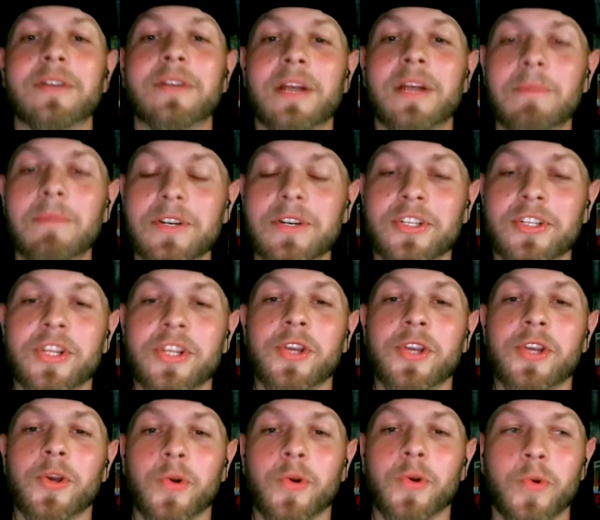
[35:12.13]
Number
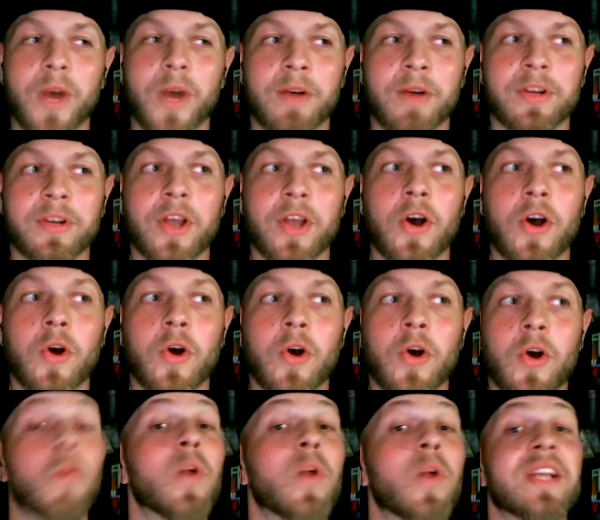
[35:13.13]
two, I would
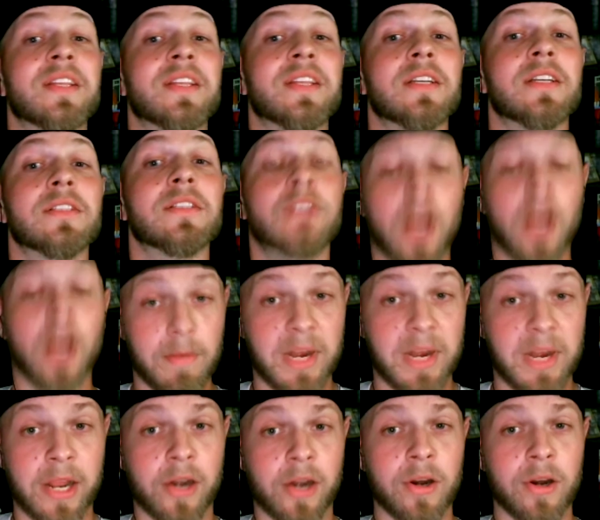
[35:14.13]
go with
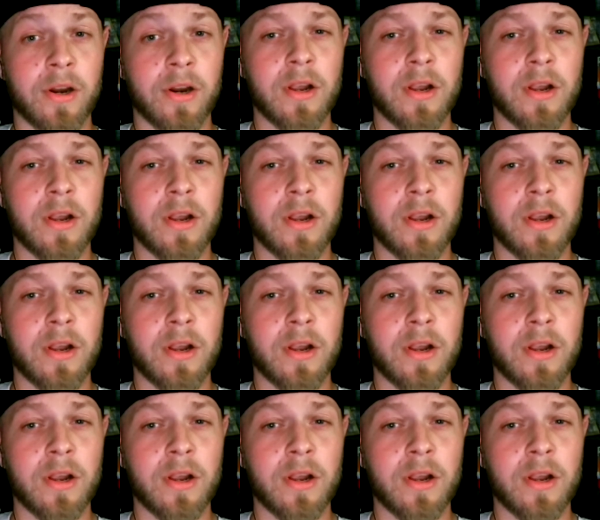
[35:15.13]
Terminator.